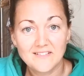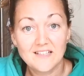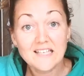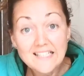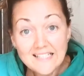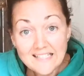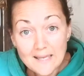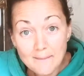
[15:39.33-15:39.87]

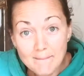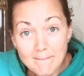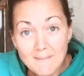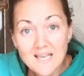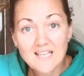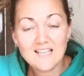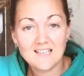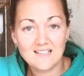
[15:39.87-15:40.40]
it
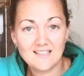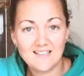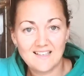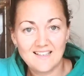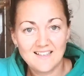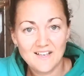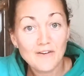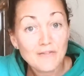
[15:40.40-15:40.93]

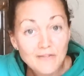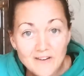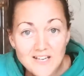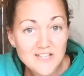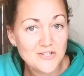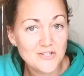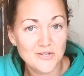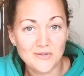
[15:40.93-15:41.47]
immediately
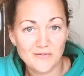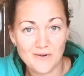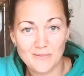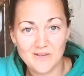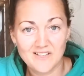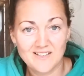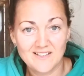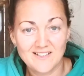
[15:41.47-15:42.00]
frees you from
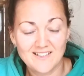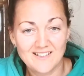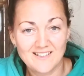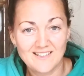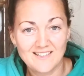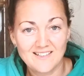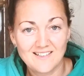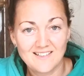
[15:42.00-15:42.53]

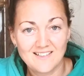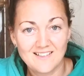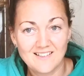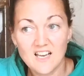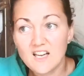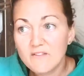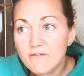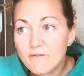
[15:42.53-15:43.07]

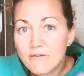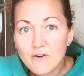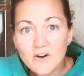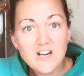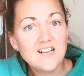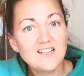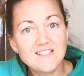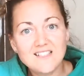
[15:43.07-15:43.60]
it. It
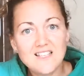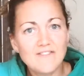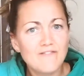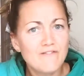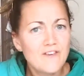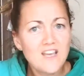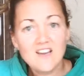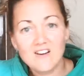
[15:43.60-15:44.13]
frees the
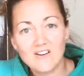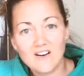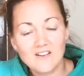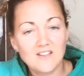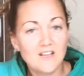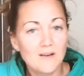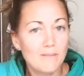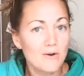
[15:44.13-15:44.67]
fear
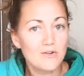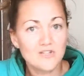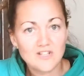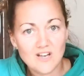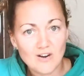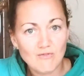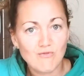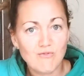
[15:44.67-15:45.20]
and the
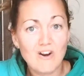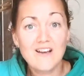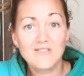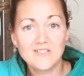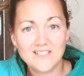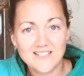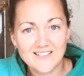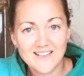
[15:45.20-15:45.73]
emotion
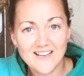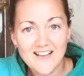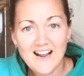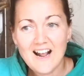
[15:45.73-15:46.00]
around it.